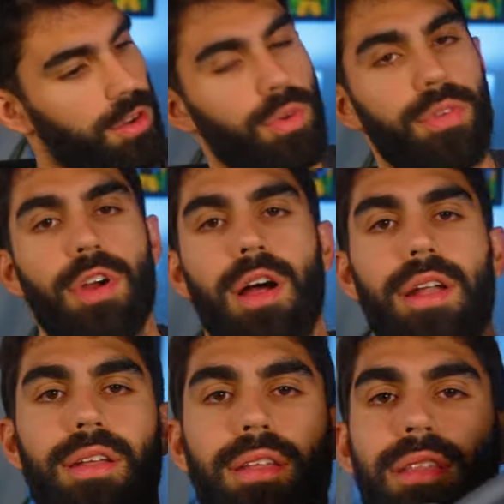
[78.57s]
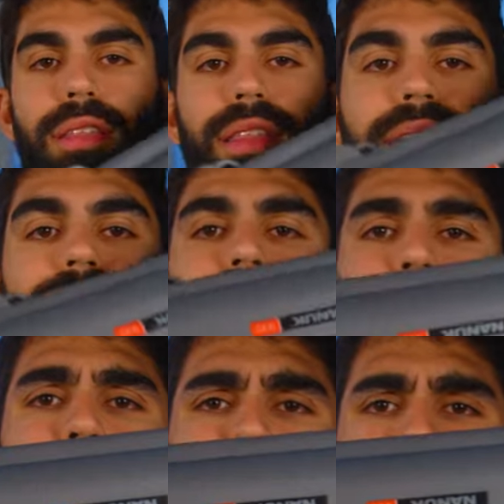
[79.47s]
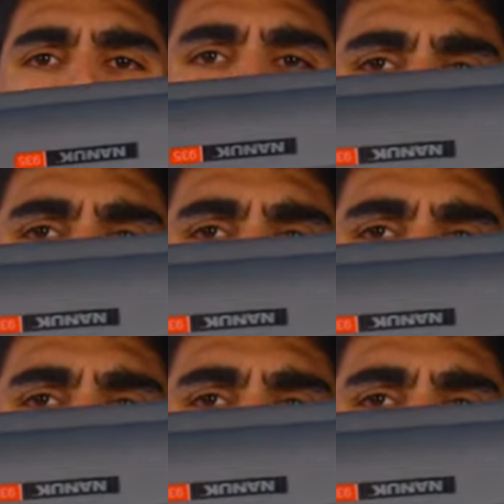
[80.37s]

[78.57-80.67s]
We've got this, which probably